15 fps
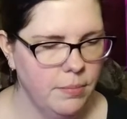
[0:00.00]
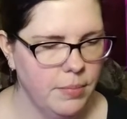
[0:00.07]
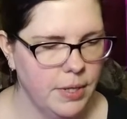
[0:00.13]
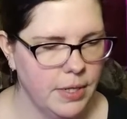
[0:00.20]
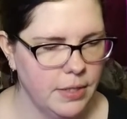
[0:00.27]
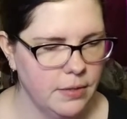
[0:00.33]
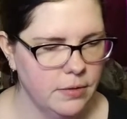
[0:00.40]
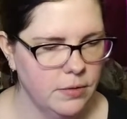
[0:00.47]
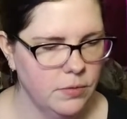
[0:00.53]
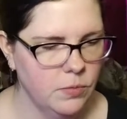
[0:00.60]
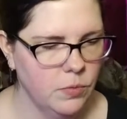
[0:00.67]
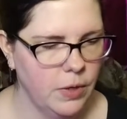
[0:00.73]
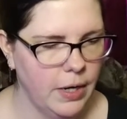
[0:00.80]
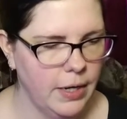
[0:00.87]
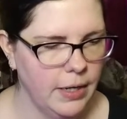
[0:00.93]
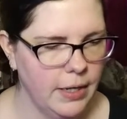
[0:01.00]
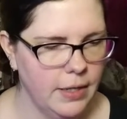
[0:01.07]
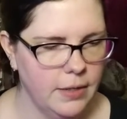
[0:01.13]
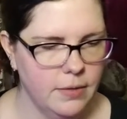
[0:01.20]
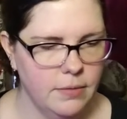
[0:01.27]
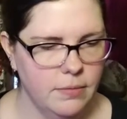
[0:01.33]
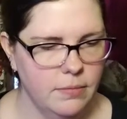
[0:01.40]
But when I
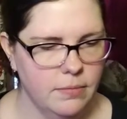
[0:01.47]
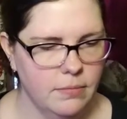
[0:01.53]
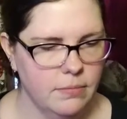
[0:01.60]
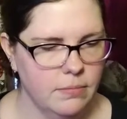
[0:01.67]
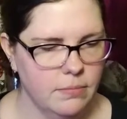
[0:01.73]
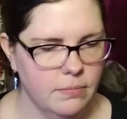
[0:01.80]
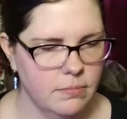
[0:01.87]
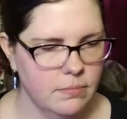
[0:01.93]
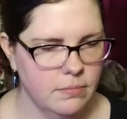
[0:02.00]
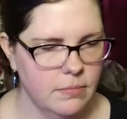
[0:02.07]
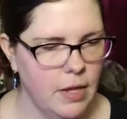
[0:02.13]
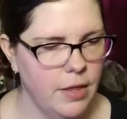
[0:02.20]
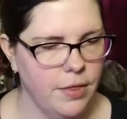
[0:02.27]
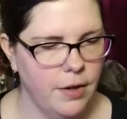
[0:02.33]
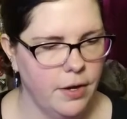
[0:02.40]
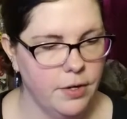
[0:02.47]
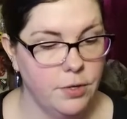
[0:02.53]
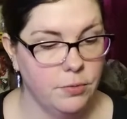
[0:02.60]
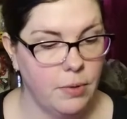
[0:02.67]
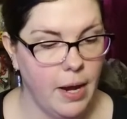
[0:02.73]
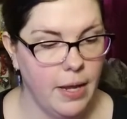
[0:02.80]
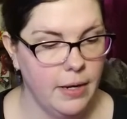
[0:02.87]
get a thought
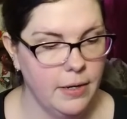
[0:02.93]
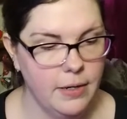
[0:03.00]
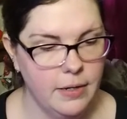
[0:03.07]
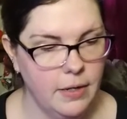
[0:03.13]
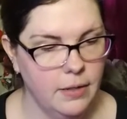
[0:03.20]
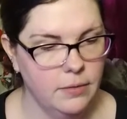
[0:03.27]
to write in,